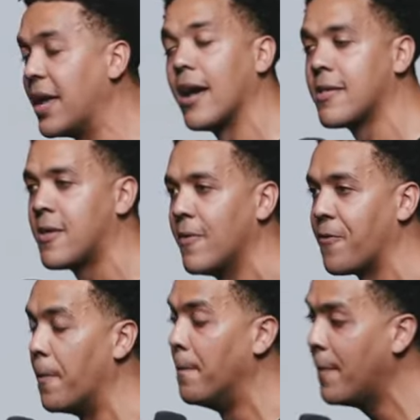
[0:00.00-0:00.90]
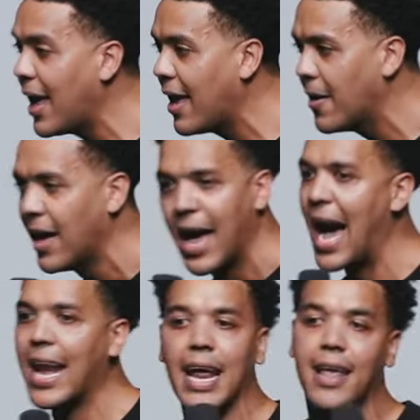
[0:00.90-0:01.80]
Because for me,
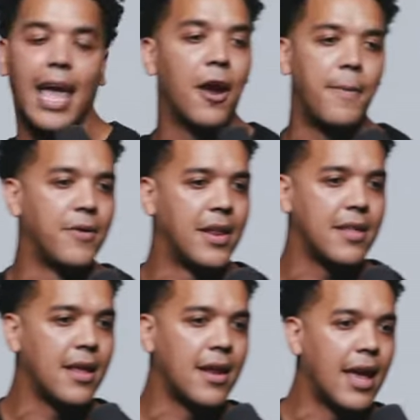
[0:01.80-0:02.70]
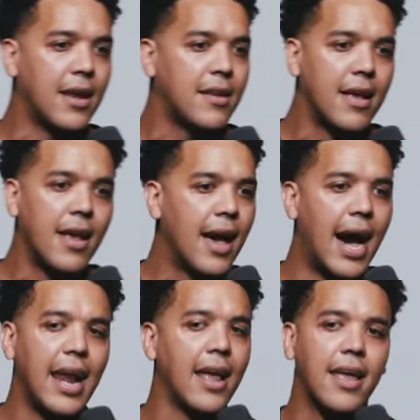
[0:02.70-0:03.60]
I didn't care about Disneyland.
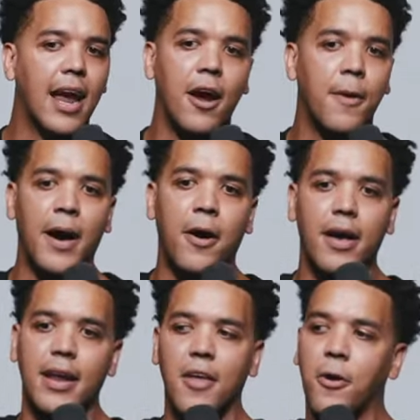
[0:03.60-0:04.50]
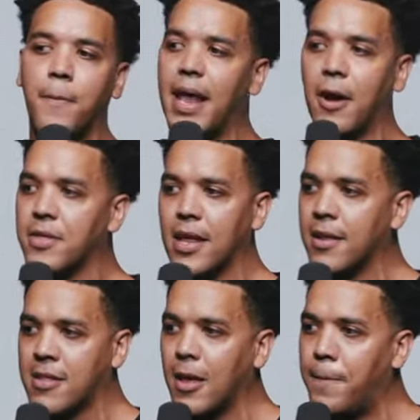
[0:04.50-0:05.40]
I didn't care about another bed I was
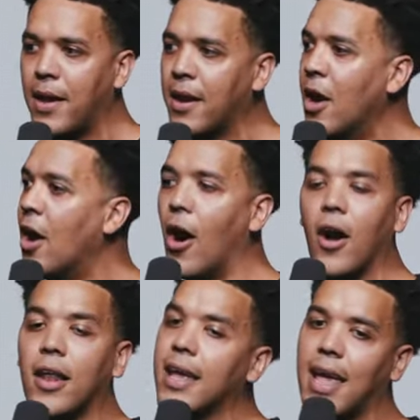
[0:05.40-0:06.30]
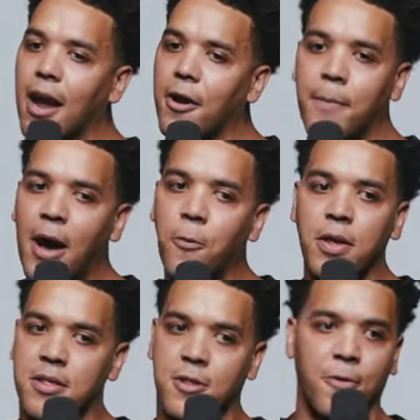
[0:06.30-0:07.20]
gonna sleep in. All I cared about
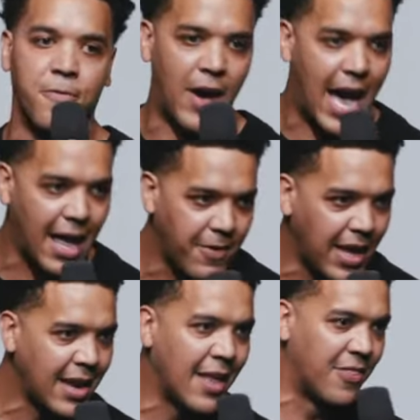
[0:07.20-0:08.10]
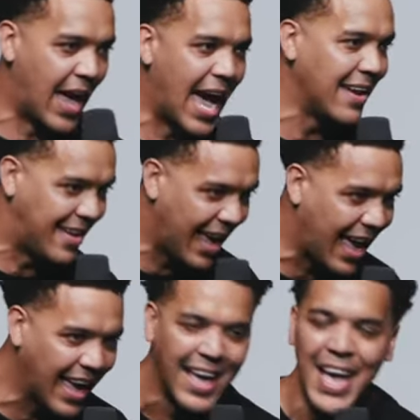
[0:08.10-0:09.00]
was surviving that
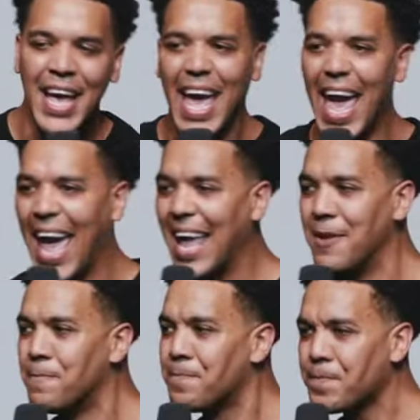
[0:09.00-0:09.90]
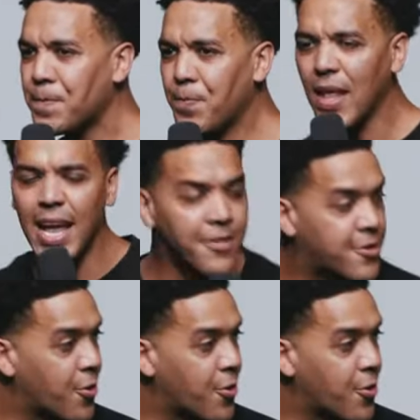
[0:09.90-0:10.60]
day. And and